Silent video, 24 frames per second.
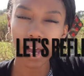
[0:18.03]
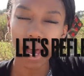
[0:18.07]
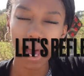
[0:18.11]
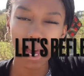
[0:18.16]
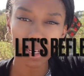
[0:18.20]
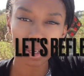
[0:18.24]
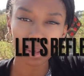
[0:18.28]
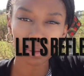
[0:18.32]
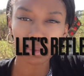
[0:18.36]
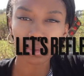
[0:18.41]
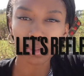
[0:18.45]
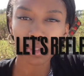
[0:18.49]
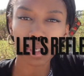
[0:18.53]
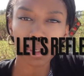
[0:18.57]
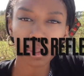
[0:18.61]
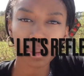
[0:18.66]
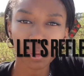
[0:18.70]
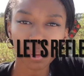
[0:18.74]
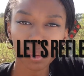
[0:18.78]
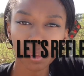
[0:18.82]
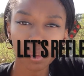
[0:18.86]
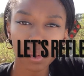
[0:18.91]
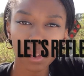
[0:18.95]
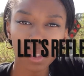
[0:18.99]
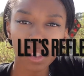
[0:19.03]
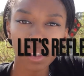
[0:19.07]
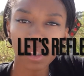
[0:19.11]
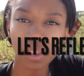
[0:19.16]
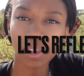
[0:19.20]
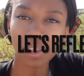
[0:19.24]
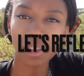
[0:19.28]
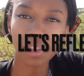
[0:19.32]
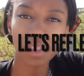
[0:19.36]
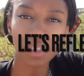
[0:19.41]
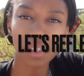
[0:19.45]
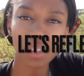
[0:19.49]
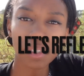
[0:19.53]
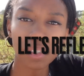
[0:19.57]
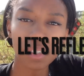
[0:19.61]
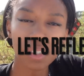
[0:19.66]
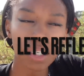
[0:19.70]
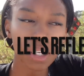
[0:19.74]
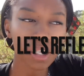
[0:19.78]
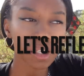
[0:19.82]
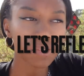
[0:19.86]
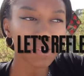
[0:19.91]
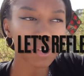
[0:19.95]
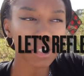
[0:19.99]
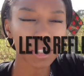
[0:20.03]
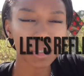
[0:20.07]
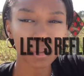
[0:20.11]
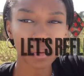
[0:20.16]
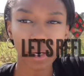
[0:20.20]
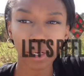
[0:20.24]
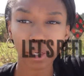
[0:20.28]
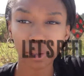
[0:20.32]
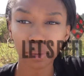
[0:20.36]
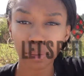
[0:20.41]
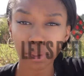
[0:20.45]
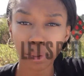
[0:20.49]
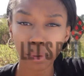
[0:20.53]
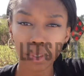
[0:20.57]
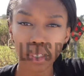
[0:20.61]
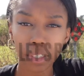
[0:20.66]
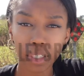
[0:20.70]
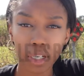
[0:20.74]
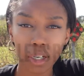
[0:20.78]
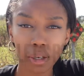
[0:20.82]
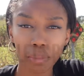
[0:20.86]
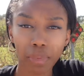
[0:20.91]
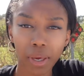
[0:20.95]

I don't know this individual. I don't know the young